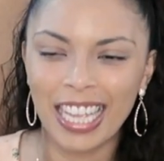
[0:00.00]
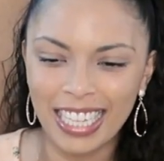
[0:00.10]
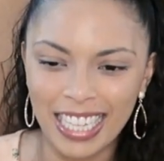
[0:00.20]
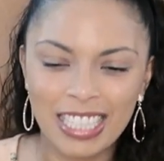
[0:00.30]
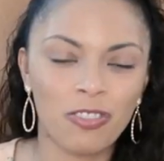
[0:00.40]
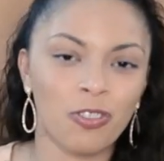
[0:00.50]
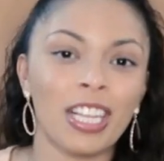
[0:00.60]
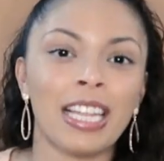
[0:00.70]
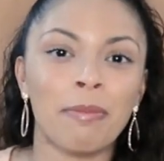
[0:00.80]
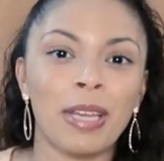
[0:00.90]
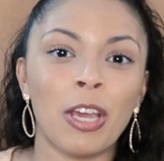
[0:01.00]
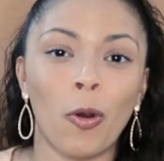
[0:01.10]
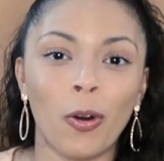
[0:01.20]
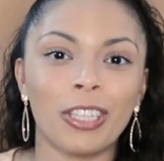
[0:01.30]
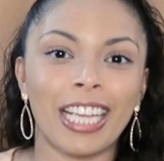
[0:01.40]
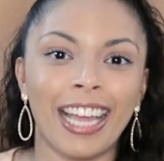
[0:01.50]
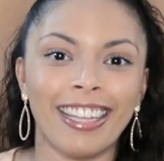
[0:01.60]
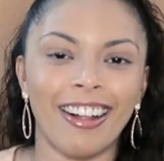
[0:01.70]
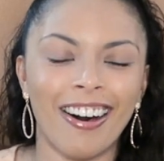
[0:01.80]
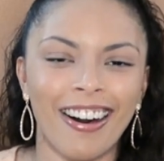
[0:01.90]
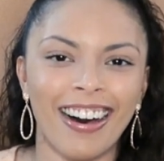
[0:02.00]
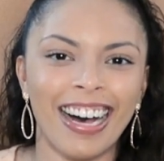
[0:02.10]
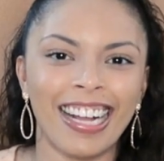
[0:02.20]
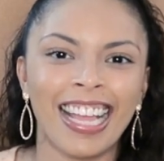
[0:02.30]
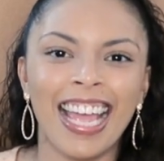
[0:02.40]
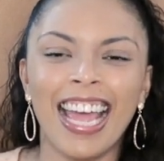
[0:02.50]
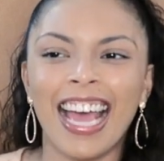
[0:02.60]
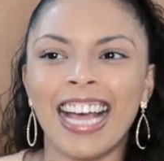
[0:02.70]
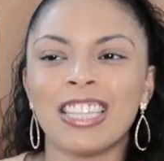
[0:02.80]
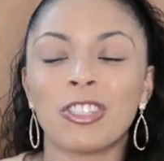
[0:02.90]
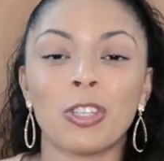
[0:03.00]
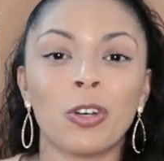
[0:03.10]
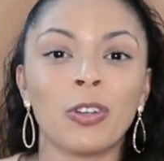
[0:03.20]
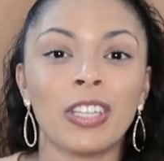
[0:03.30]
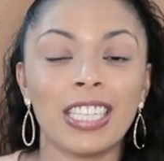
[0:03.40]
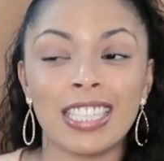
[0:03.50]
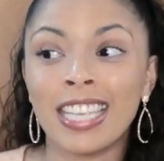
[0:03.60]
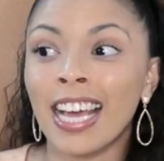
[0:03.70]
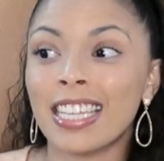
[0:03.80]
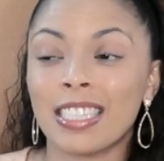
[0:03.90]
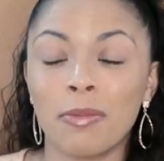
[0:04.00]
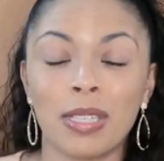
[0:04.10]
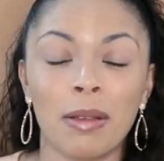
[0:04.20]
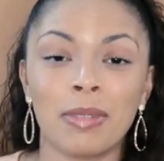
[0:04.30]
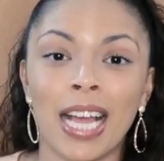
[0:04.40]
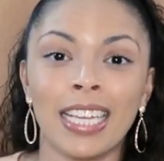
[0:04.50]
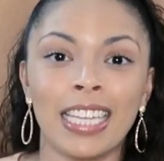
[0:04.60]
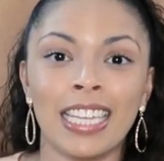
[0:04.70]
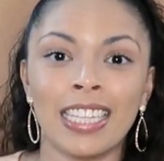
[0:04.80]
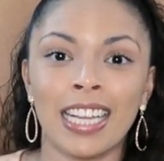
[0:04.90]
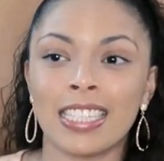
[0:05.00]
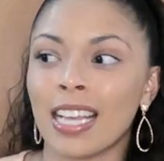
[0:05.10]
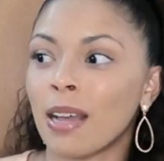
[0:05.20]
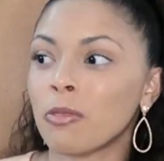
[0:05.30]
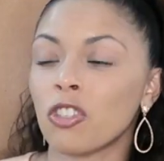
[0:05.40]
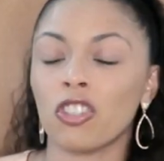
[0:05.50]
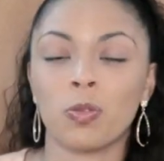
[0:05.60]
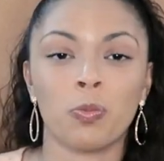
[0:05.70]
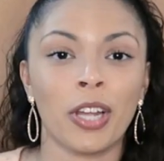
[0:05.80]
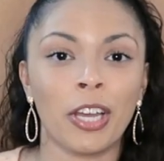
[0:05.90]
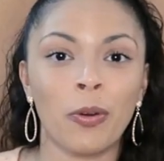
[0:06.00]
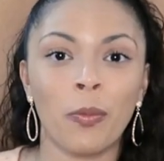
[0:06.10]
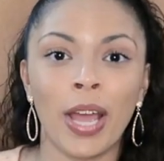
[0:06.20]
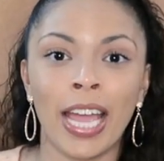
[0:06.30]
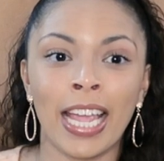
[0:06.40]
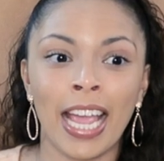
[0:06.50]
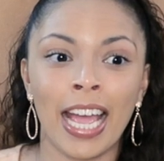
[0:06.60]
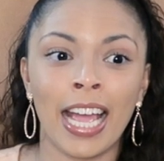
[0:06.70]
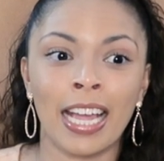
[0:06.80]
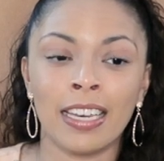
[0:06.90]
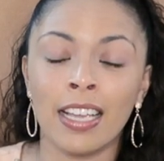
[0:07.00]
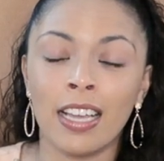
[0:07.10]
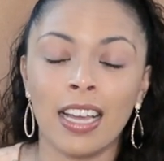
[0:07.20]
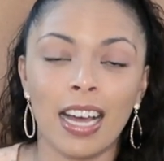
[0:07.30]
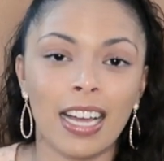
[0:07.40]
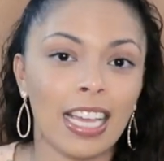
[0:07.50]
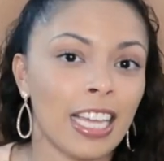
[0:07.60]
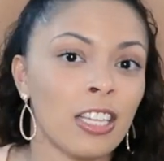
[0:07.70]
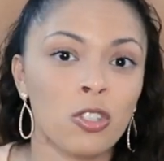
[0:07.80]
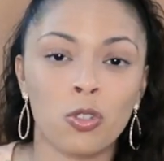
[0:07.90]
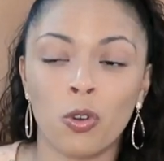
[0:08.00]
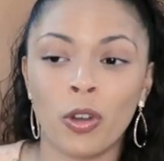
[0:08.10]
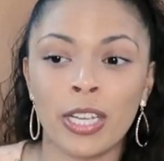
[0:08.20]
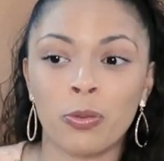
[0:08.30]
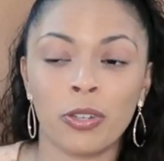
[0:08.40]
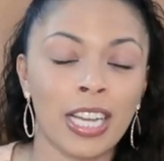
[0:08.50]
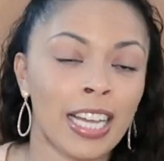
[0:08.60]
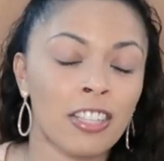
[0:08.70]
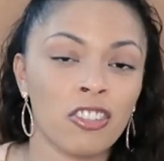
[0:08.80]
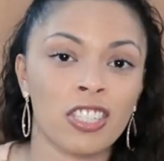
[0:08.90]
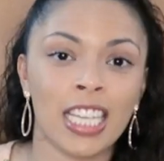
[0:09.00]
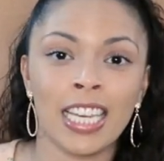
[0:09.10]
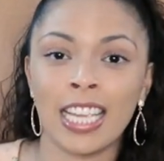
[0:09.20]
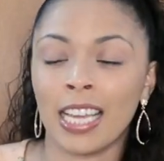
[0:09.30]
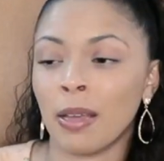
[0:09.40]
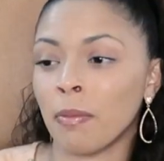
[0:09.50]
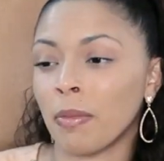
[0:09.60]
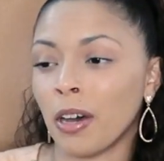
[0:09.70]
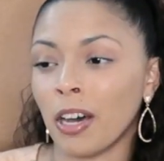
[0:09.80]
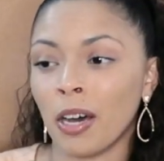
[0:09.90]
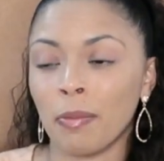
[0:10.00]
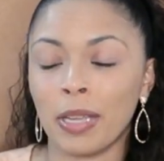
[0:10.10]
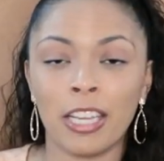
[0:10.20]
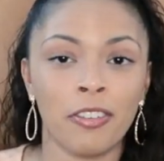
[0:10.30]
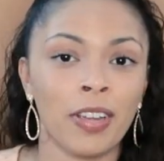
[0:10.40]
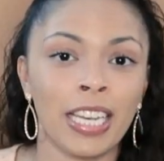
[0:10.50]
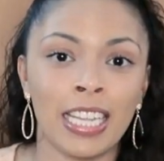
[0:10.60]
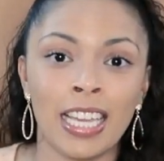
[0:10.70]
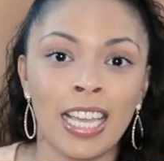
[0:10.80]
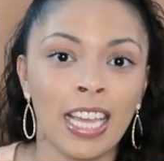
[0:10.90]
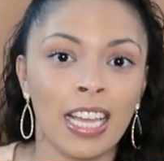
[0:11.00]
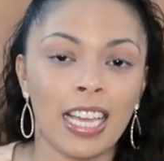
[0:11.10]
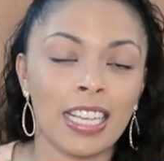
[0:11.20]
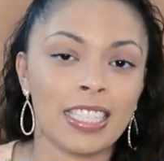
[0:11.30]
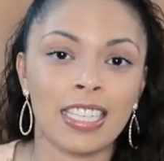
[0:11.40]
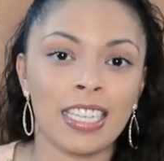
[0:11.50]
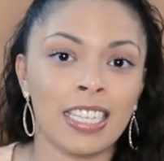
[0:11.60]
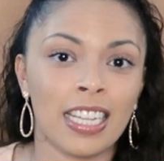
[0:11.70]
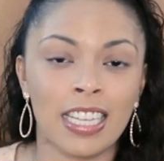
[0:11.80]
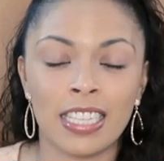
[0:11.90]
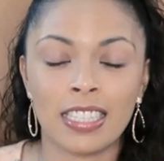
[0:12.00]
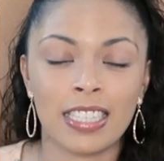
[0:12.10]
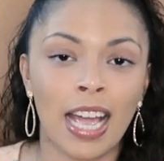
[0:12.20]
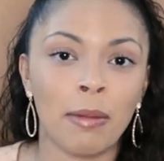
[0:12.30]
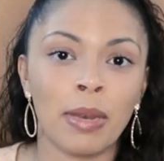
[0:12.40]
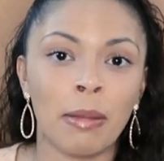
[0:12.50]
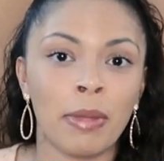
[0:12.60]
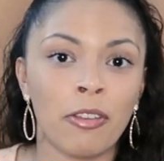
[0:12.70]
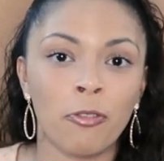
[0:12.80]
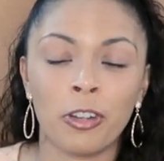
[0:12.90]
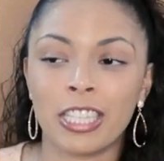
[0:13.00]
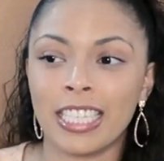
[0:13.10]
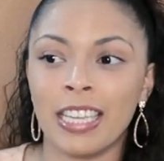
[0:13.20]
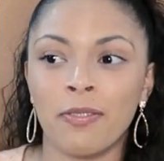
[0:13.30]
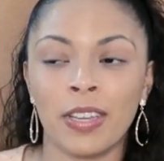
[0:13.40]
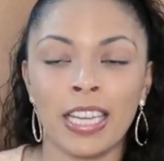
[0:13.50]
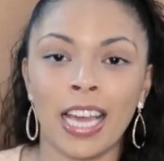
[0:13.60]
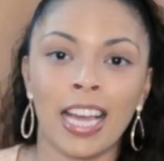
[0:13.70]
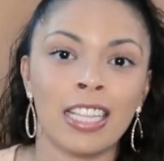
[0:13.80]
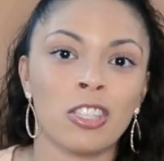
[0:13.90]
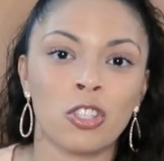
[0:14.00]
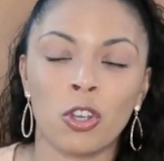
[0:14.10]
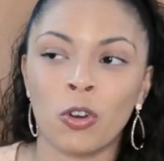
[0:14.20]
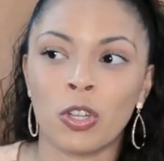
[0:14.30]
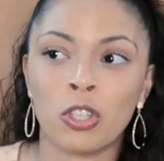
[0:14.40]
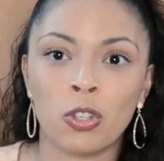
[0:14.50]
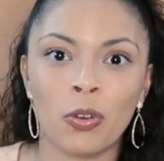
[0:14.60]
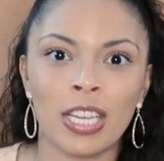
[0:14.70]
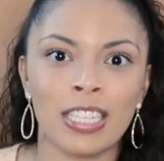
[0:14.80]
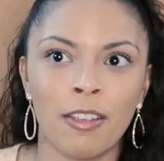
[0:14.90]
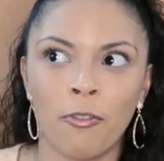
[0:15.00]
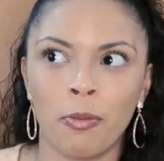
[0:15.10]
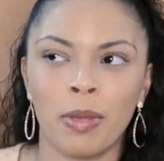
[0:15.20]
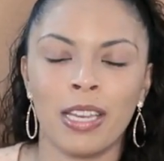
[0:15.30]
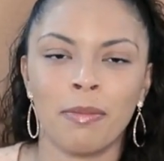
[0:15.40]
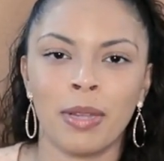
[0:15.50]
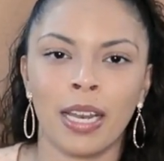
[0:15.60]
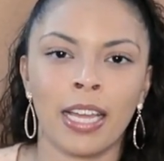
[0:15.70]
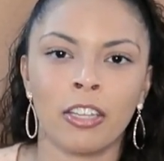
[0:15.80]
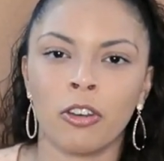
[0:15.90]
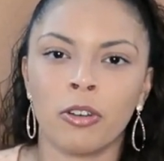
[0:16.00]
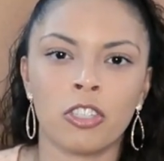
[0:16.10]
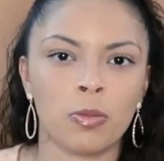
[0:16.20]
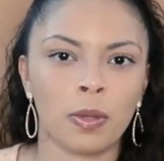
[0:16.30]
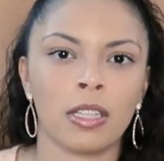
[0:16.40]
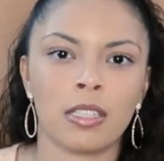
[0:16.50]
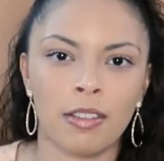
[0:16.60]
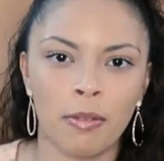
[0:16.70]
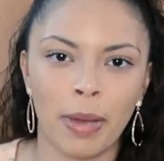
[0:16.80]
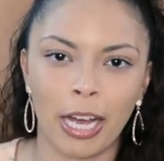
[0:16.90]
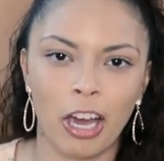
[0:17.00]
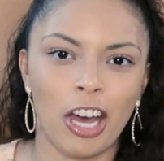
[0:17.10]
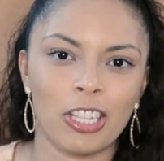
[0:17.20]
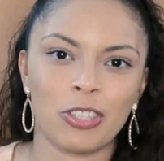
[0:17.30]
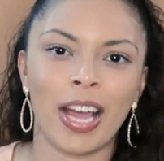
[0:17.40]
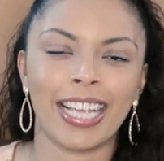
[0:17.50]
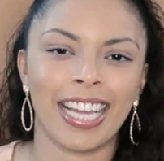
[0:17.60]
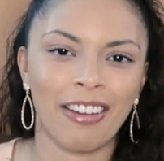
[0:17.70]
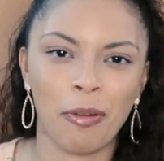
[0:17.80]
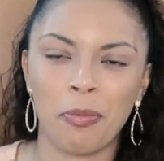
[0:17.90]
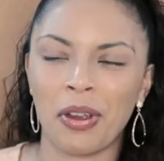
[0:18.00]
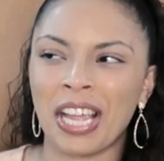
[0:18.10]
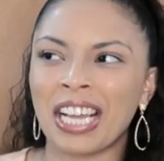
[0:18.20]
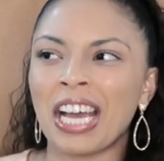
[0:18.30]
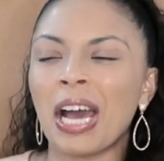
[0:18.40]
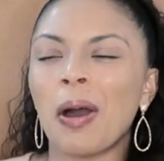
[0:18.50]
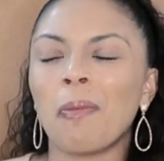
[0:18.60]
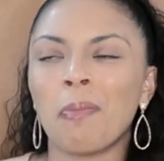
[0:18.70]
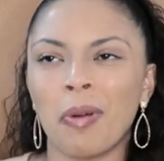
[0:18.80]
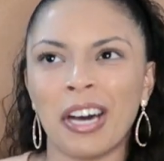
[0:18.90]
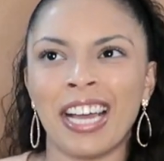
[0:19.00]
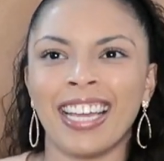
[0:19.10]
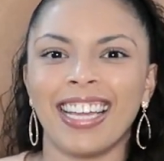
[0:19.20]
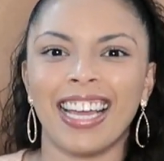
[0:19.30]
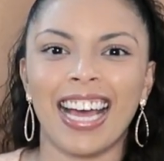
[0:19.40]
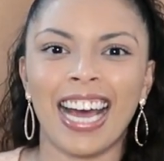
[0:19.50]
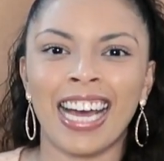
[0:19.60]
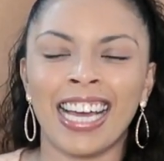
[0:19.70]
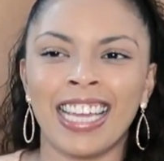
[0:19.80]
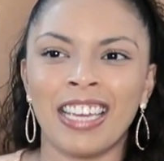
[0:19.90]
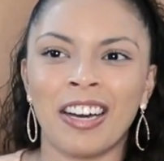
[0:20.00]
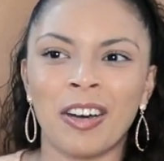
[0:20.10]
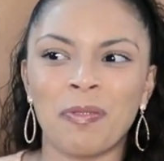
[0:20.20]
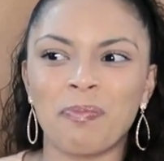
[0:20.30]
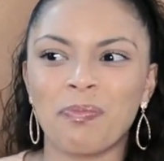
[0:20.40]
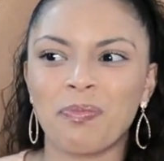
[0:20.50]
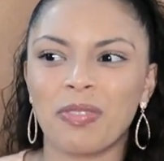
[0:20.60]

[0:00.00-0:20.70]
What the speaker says: it's really me all day long. And so yeah, sometimes I needed that time to just break away, and his toys were not entertaining him. He already exceeded his time limit for TV, and so it's so easy for me to be like, you know what, just put the TV back on so I can have a break. But I